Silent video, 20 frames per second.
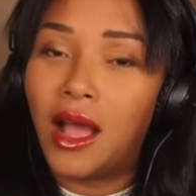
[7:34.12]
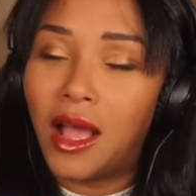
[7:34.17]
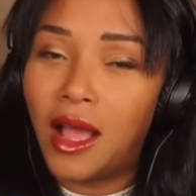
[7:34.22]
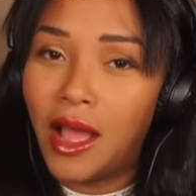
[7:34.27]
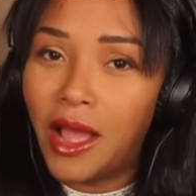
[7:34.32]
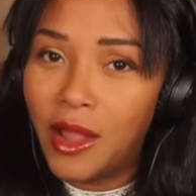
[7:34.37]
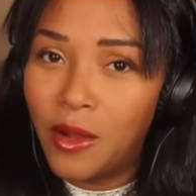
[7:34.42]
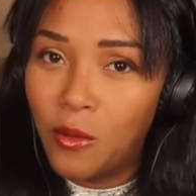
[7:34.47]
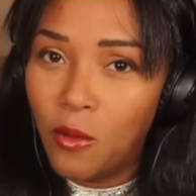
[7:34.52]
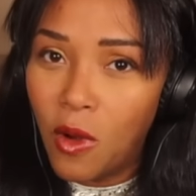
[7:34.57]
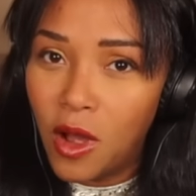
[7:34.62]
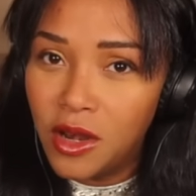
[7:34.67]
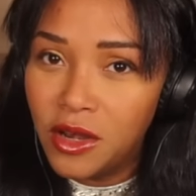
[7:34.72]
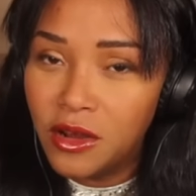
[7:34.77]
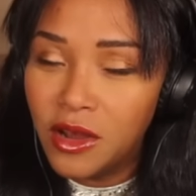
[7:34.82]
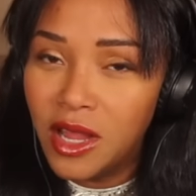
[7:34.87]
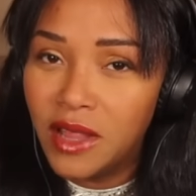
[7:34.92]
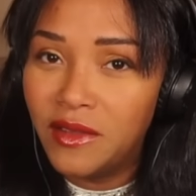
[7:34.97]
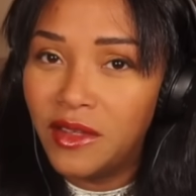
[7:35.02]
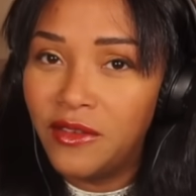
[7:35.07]
I wonder
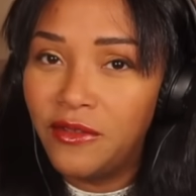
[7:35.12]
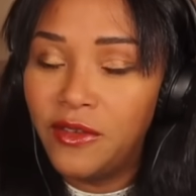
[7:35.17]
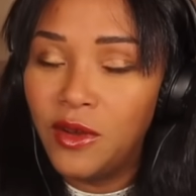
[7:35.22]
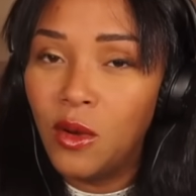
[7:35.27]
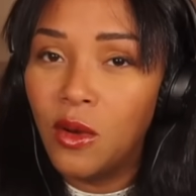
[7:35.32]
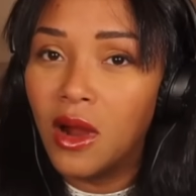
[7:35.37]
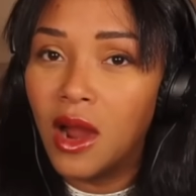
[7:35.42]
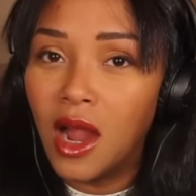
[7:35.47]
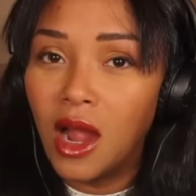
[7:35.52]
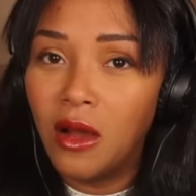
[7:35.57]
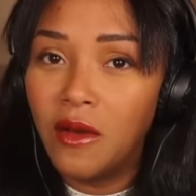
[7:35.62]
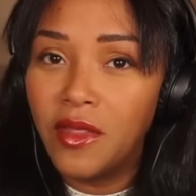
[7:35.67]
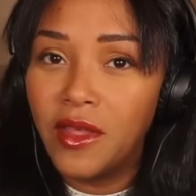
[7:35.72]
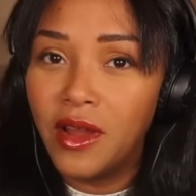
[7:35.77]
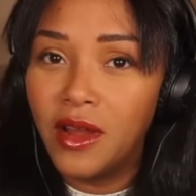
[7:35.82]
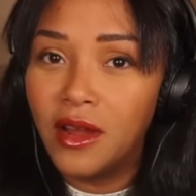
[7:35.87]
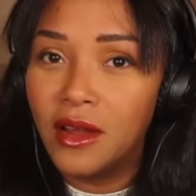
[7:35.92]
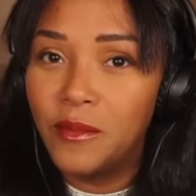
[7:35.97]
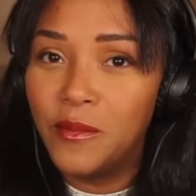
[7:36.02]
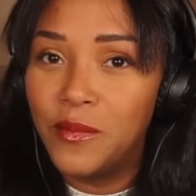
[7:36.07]
if he flew her out
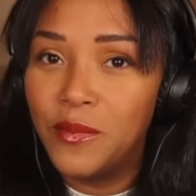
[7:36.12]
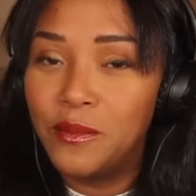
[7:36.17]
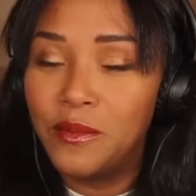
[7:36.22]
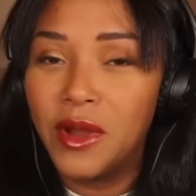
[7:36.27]
there.